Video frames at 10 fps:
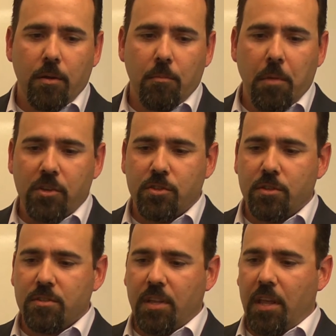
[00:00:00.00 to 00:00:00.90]

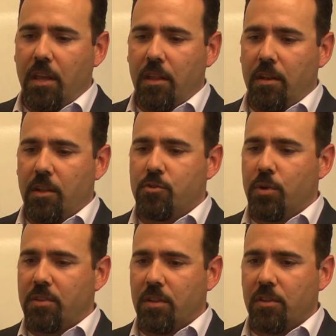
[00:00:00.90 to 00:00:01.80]
measures in
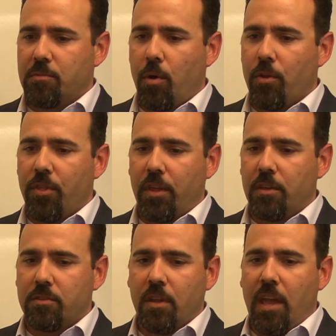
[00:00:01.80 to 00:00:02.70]
addressing the small
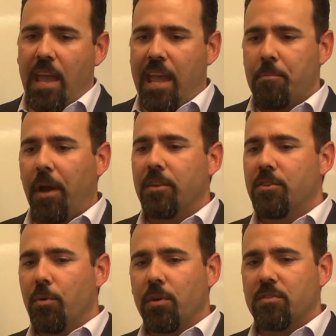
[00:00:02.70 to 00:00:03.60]
things. And by
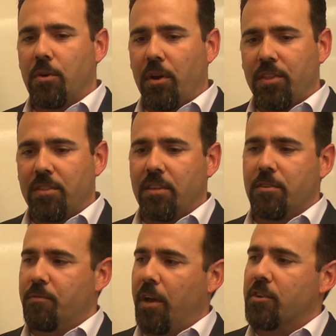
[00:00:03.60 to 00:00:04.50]
doing so, I think that's
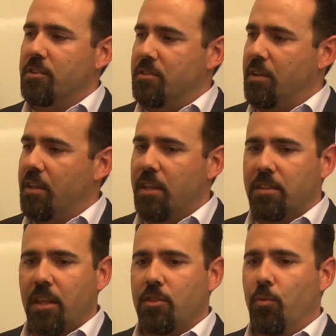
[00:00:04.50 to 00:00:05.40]
infectious. And I
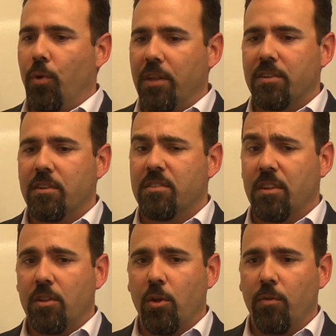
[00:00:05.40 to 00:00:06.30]
think that the residents
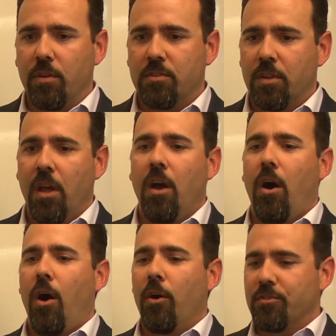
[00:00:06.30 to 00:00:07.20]
in Clovis
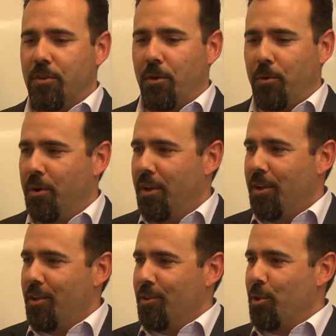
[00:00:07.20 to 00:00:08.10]
also
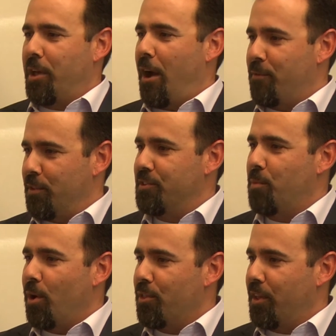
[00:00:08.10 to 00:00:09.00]
look out for the
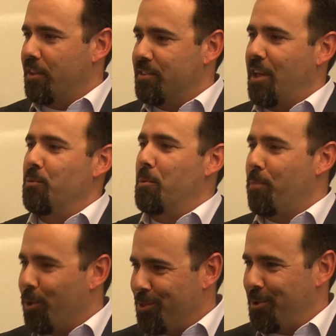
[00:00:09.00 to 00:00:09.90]
small things and
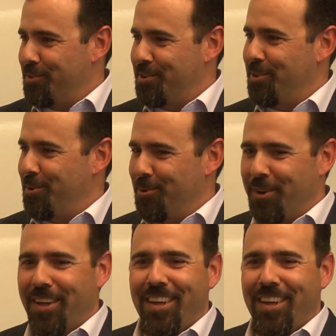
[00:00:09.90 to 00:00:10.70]
report those to